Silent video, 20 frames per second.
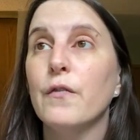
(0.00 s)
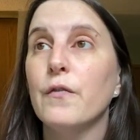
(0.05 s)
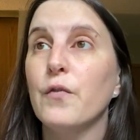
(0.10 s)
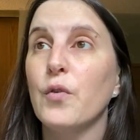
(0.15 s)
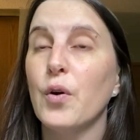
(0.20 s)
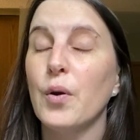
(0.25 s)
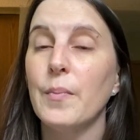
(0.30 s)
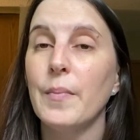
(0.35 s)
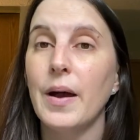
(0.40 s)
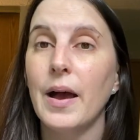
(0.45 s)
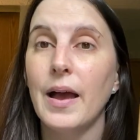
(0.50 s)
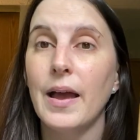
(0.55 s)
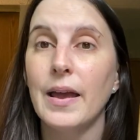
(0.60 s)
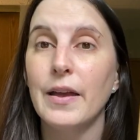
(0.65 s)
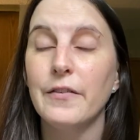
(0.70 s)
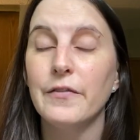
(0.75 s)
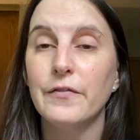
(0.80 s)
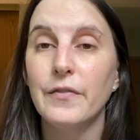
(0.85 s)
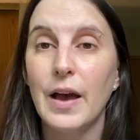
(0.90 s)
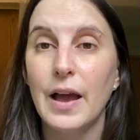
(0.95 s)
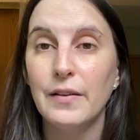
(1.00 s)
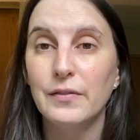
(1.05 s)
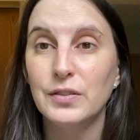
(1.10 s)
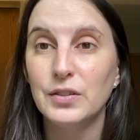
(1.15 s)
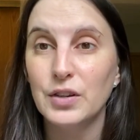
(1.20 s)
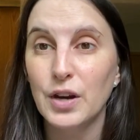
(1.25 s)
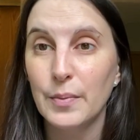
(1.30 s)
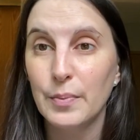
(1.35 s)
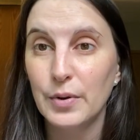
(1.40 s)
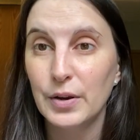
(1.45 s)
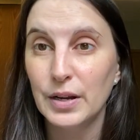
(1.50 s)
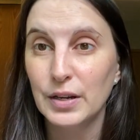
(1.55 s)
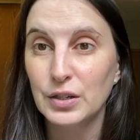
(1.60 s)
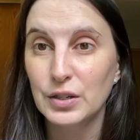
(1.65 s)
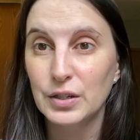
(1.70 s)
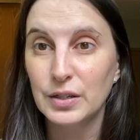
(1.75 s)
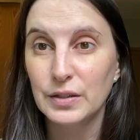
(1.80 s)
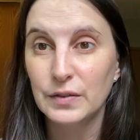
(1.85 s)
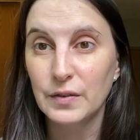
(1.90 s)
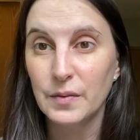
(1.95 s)
for my 5-star
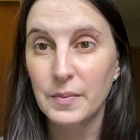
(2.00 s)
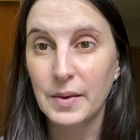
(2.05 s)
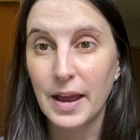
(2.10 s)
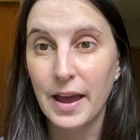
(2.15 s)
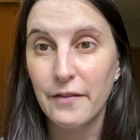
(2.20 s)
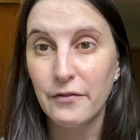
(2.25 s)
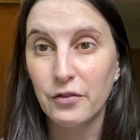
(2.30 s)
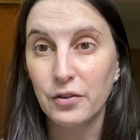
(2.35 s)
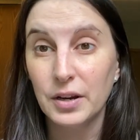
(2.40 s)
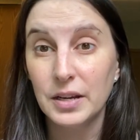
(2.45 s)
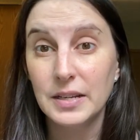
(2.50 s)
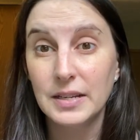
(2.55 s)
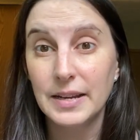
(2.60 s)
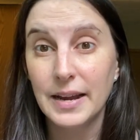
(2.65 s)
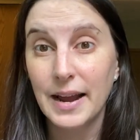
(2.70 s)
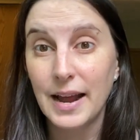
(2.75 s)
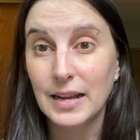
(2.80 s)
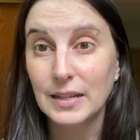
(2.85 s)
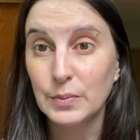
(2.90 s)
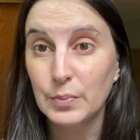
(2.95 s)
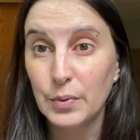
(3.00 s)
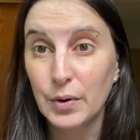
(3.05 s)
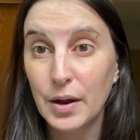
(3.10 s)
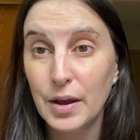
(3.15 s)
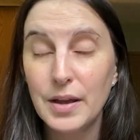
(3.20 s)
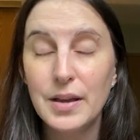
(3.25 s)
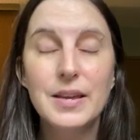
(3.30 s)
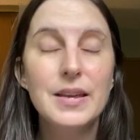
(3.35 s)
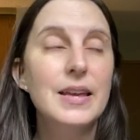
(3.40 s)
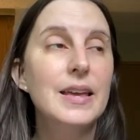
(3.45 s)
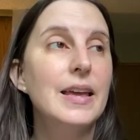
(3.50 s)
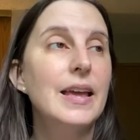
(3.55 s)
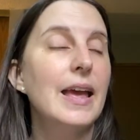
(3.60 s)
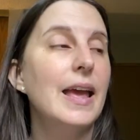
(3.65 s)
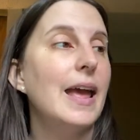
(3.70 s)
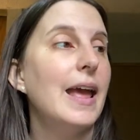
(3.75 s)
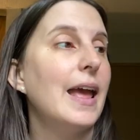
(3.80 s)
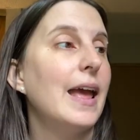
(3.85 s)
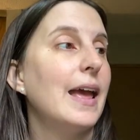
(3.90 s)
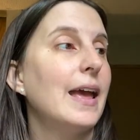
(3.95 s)
predictions from the African diaspora.
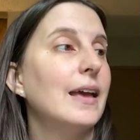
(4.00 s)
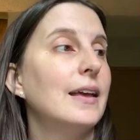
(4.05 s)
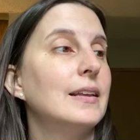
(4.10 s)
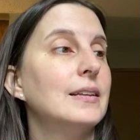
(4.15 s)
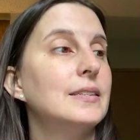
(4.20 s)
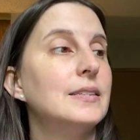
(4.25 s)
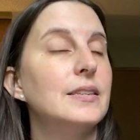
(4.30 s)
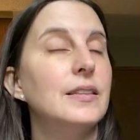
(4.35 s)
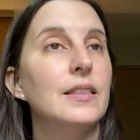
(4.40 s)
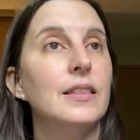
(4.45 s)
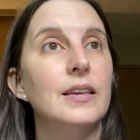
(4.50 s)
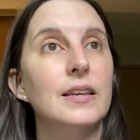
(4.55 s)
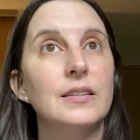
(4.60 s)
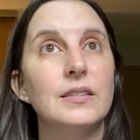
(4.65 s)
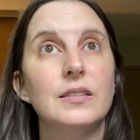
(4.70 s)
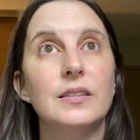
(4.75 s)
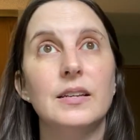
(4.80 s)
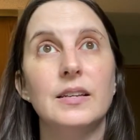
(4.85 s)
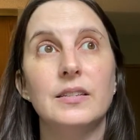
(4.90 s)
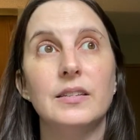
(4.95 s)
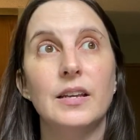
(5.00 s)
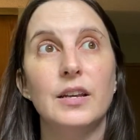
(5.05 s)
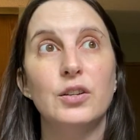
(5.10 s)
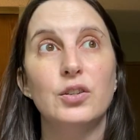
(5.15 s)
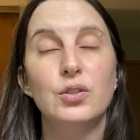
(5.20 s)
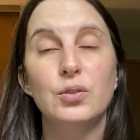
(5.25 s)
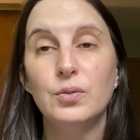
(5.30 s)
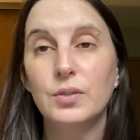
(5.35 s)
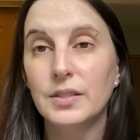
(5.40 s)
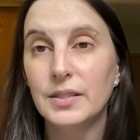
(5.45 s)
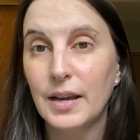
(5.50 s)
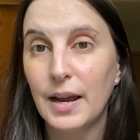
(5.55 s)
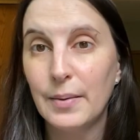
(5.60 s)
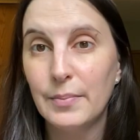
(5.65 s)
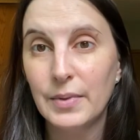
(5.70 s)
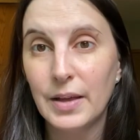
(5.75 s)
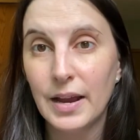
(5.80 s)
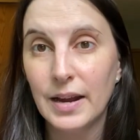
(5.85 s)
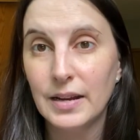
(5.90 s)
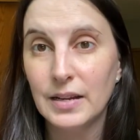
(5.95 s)
And this is a dual
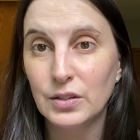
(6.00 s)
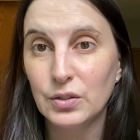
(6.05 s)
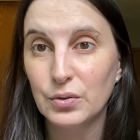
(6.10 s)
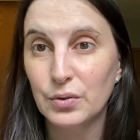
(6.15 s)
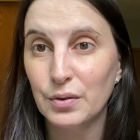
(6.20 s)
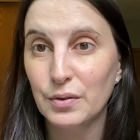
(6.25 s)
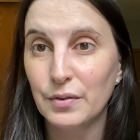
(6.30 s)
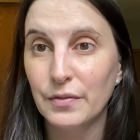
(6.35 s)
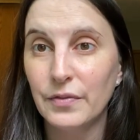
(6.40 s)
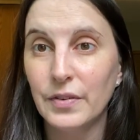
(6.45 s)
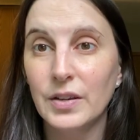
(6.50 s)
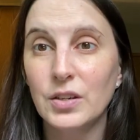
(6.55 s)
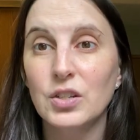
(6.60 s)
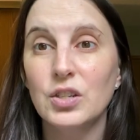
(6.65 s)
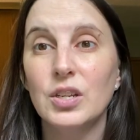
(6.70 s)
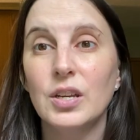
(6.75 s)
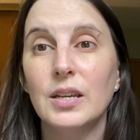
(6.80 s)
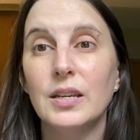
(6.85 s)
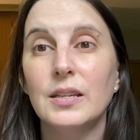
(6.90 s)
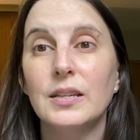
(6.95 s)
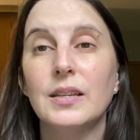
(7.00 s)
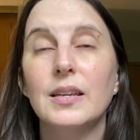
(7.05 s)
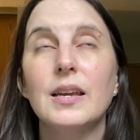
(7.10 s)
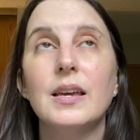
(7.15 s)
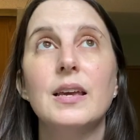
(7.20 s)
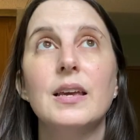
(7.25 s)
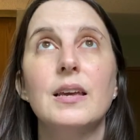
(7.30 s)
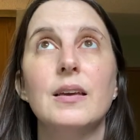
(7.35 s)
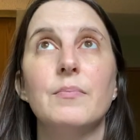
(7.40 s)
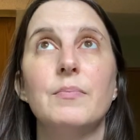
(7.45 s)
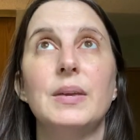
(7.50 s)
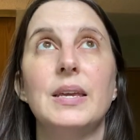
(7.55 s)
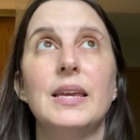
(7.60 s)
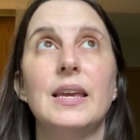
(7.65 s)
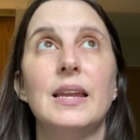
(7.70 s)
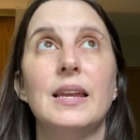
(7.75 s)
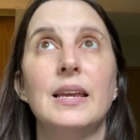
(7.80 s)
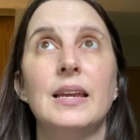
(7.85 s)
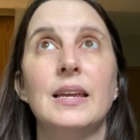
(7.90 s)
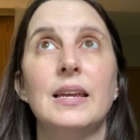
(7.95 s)
timeline historical fiction
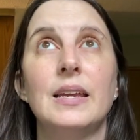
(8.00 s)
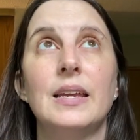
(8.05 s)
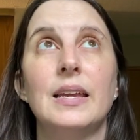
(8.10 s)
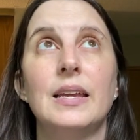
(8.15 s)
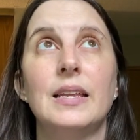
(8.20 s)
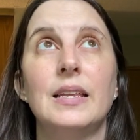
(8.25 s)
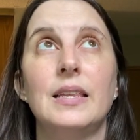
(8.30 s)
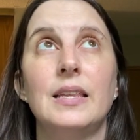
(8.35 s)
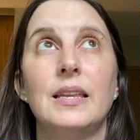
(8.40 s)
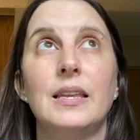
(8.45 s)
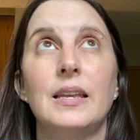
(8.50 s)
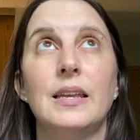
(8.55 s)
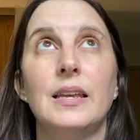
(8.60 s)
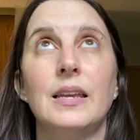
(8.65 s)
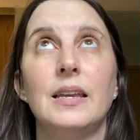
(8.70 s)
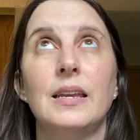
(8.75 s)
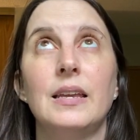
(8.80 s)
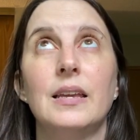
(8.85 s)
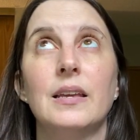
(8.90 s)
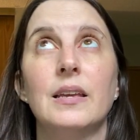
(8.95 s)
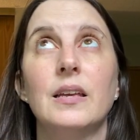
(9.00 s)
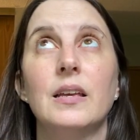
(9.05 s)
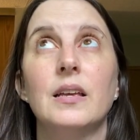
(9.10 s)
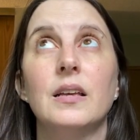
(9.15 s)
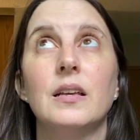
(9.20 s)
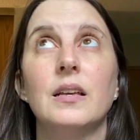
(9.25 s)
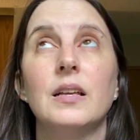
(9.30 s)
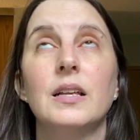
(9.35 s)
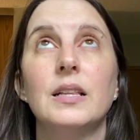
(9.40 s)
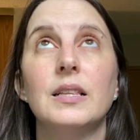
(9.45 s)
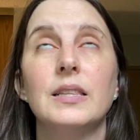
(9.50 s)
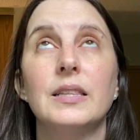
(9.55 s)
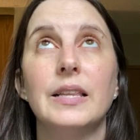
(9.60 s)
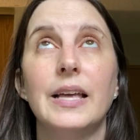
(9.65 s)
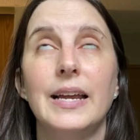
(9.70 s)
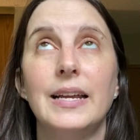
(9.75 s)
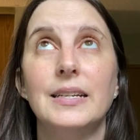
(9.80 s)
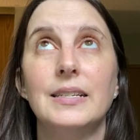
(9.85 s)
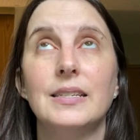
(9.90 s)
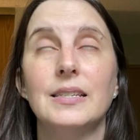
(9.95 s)
beginning in the
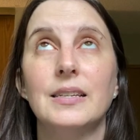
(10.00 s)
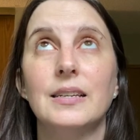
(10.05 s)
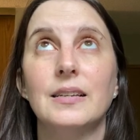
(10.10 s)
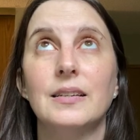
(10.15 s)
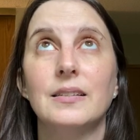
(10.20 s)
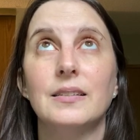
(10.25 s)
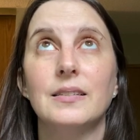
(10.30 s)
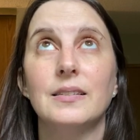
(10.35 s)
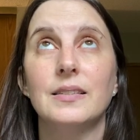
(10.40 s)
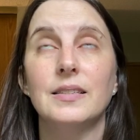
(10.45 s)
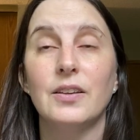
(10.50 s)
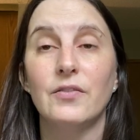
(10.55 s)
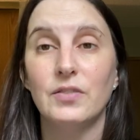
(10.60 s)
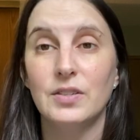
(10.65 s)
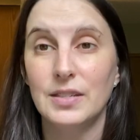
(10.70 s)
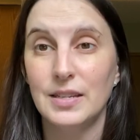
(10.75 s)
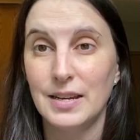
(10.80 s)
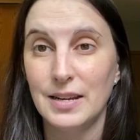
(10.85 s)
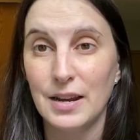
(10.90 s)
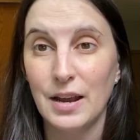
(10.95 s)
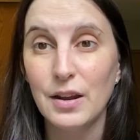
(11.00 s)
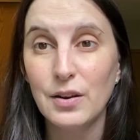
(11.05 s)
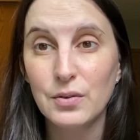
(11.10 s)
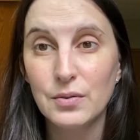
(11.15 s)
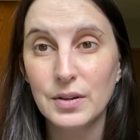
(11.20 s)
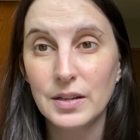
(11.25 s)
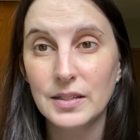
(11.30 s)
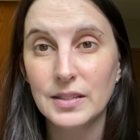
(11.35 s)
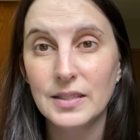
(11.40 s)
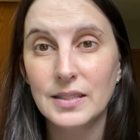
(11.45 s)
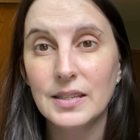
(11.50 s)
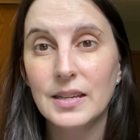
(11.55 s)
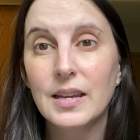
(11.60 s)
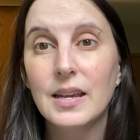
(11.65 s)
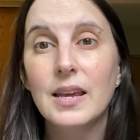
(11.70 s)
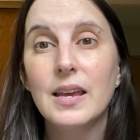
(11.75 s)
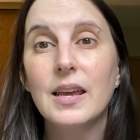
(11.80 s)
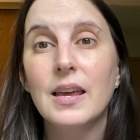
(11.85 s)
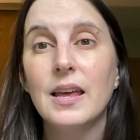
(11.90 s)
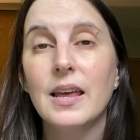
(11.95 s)
late 1700s,
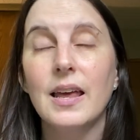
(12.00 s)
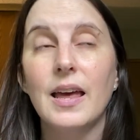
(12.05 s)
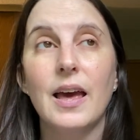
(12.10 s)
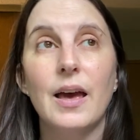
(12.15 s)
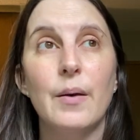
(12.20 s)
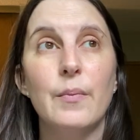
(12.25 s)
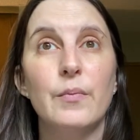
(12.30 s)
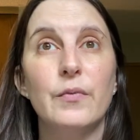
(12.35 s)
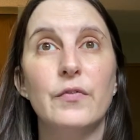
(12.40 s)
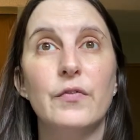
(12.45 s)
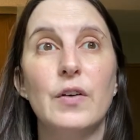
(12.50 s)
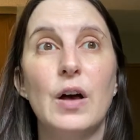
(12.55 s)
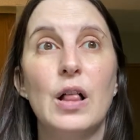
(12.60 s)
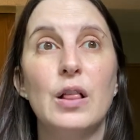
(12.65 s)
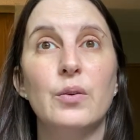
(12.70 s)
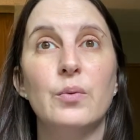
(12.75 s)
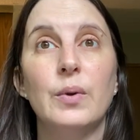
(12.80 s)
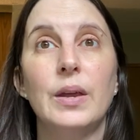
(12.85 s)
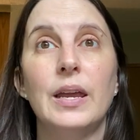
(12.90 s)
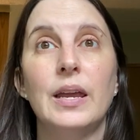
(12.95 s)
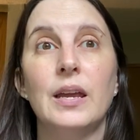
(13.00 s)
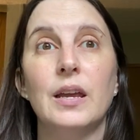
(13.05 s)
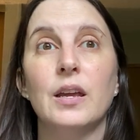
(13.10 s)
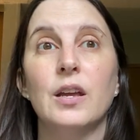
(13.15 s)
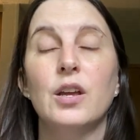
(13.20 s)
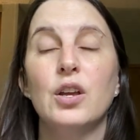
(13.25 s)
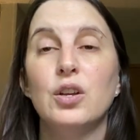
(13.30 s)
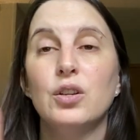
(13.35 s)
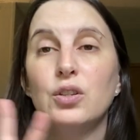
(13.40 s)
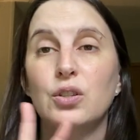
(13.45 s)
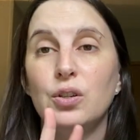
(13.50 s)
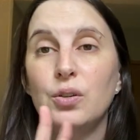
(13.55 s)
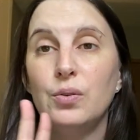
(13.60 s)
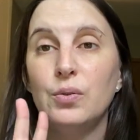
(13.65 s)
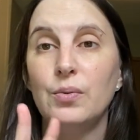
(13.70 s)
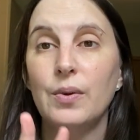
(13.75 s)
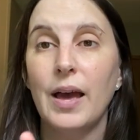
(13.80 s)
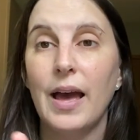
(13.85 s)
following two